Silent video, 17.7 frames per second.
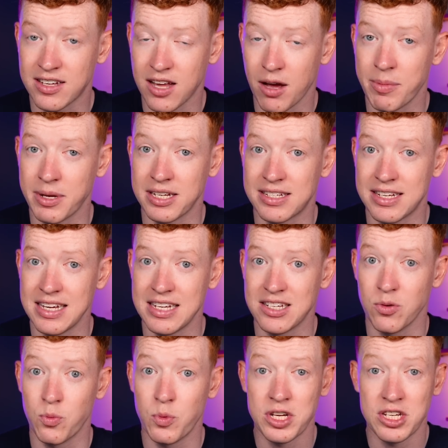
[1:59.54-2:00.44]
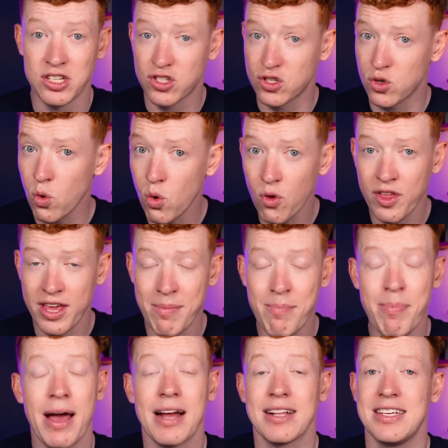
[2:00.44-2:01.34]
coming season. We saw the
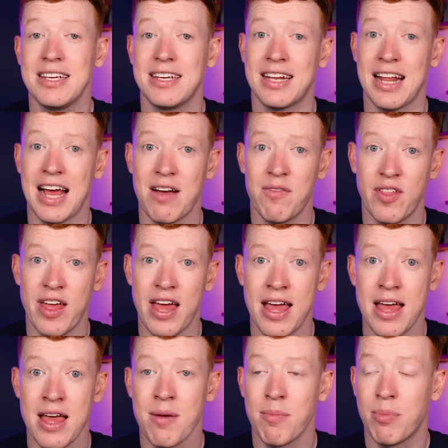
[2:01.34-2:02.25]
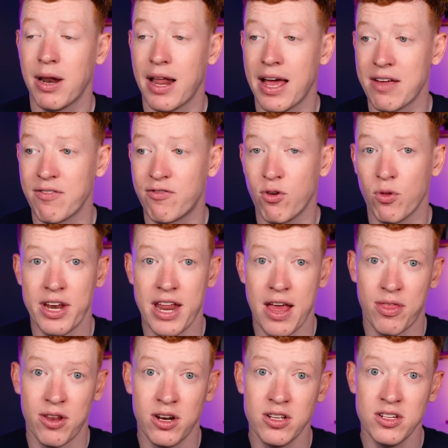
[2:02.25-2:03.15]
impact he could have there playing for the
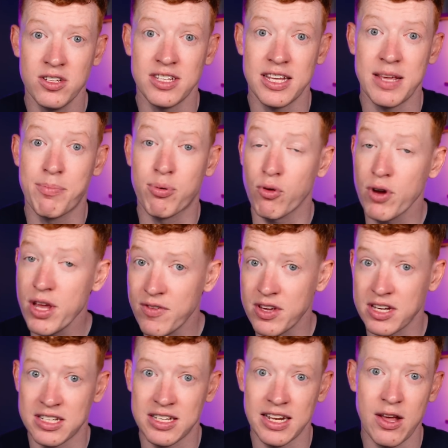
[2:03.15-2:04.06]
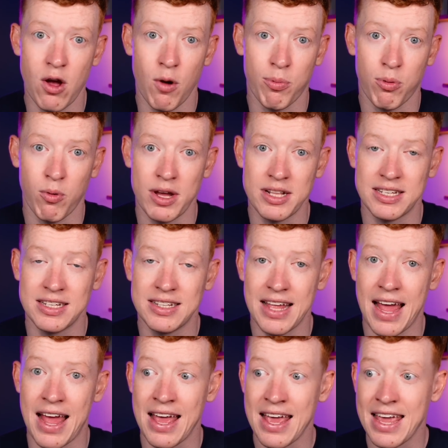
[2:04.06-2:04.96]
Netherlands. He previously operated
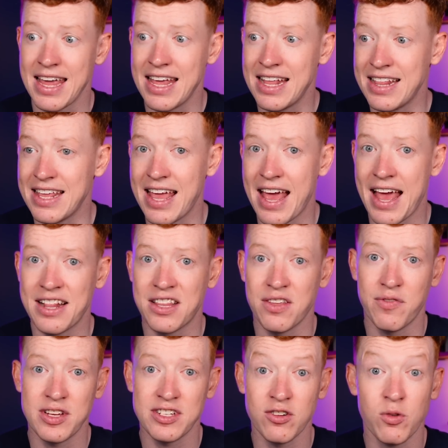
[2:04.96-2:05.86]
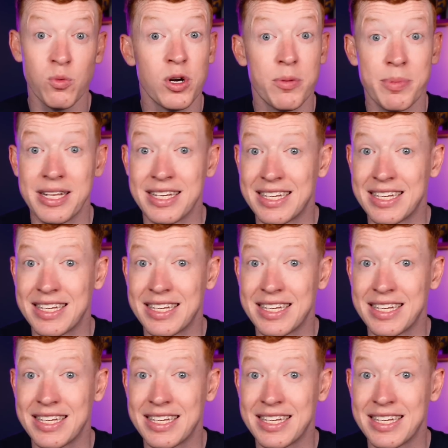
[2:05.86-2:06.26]
there in the Eredivisie and would have been